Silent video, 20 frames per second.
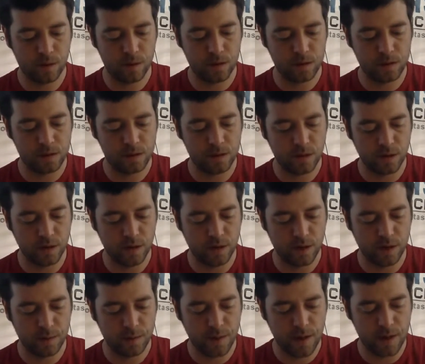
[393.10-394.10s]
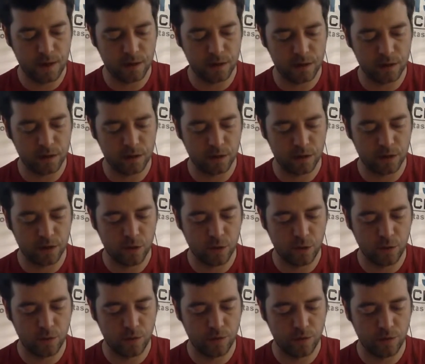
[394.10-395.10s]
the Sunday matches. There are
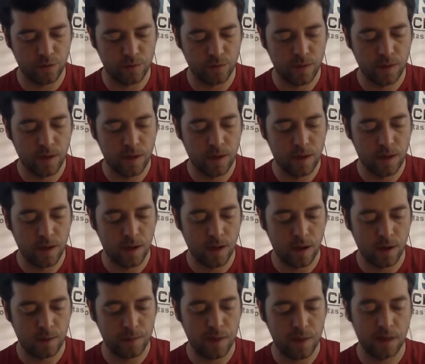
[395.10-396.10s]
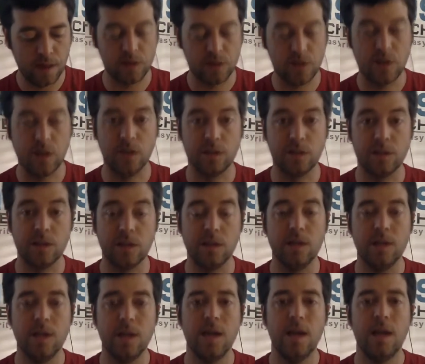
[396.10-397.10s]
two of them: Palace
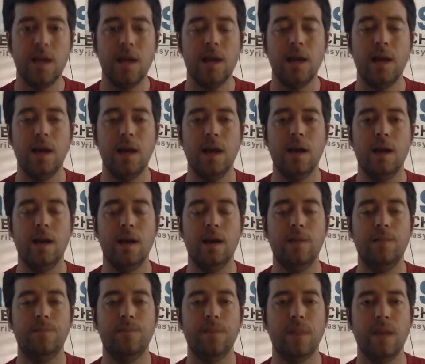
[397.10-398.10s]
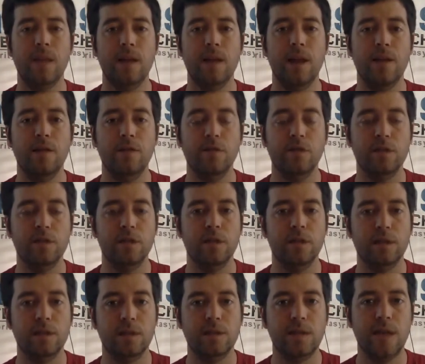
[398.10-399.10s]
Chelsea and
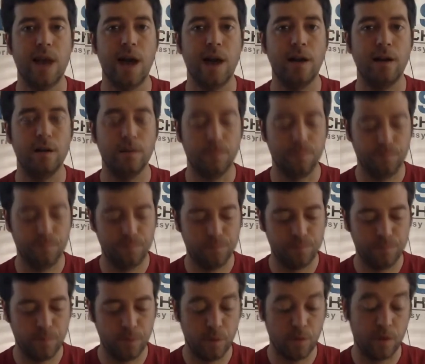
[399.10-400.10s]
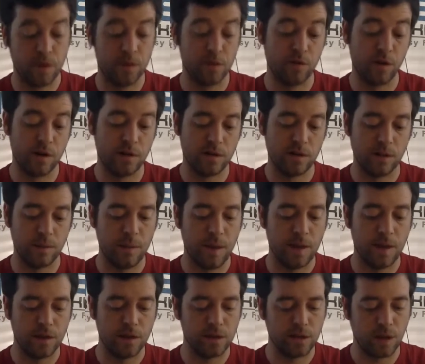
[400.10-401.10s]
Everton Tottenham. Both interesting
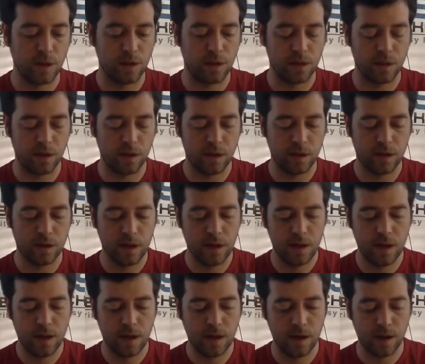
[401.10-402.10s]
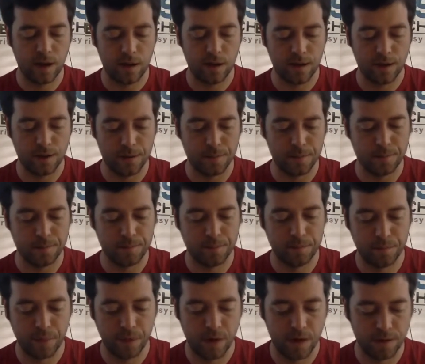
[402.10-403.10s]
matches, I think,
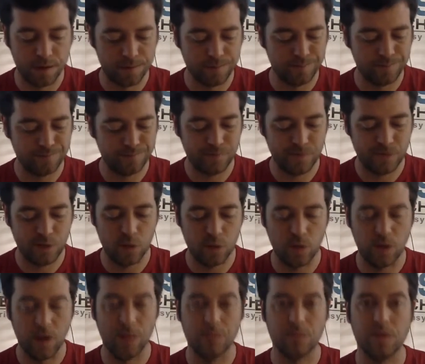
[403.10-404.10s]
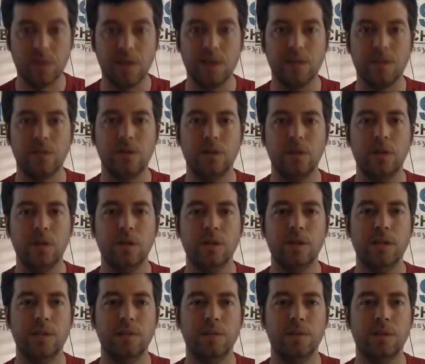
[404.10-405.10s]
but 2-game slates are
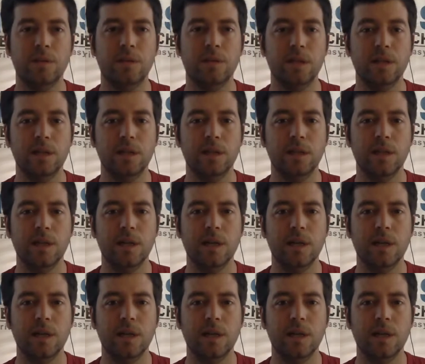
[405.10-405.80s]
typically